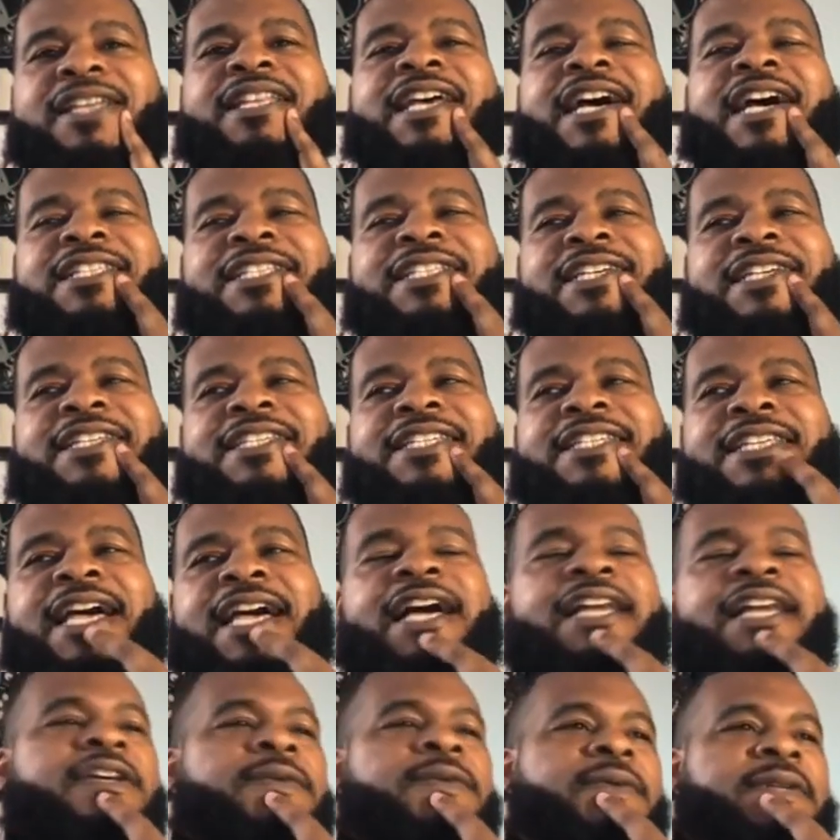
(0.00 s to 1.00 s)
That's
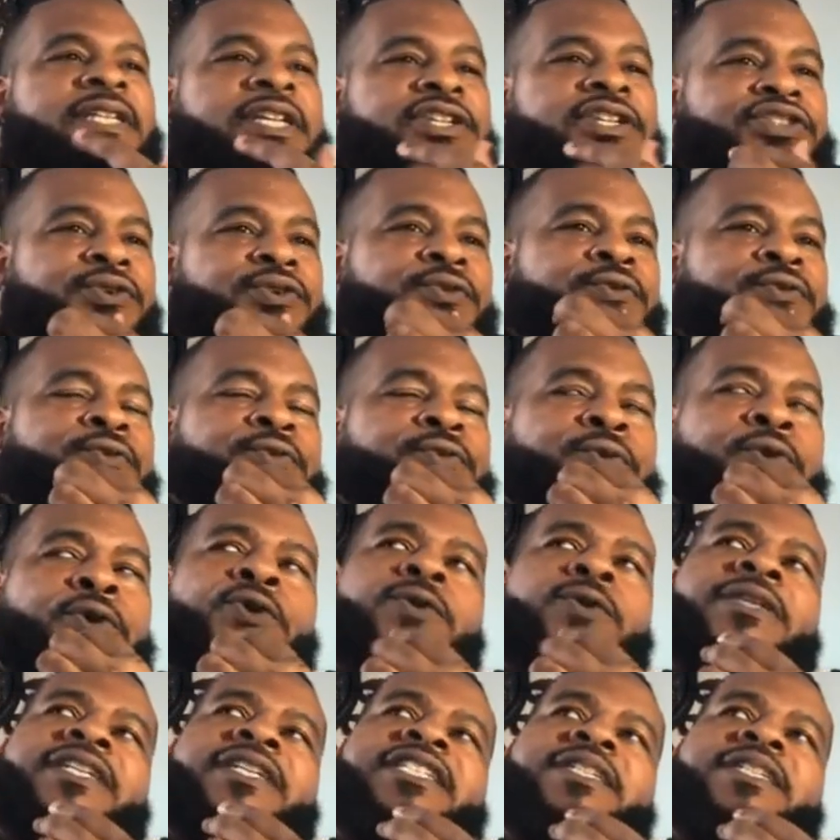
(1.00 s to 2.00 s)
exactly what they do.
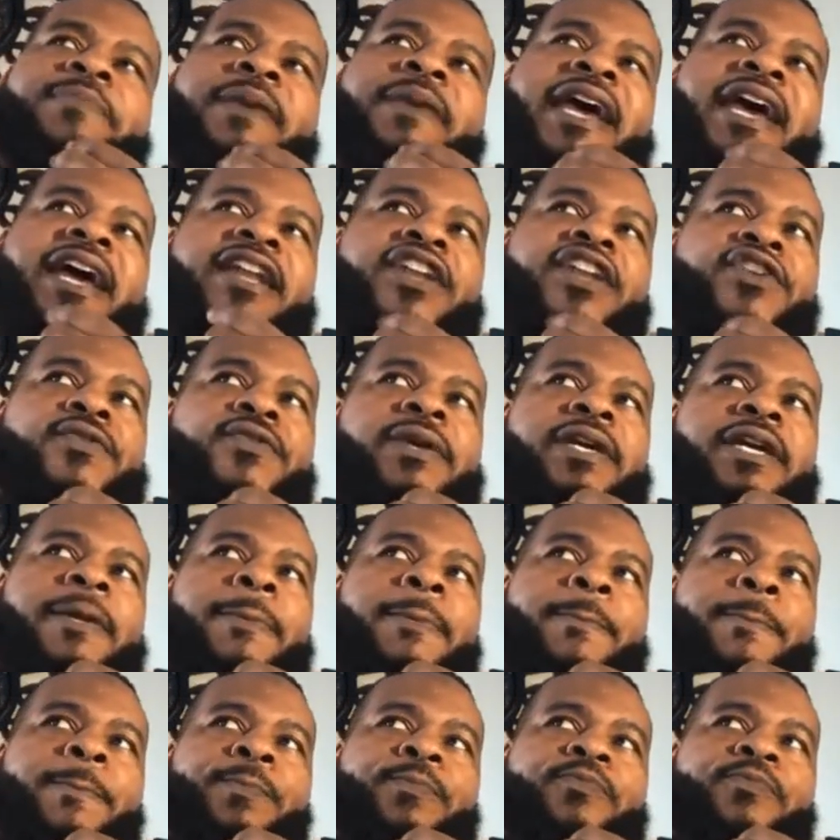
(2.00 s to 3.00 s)
Fruitless pandering.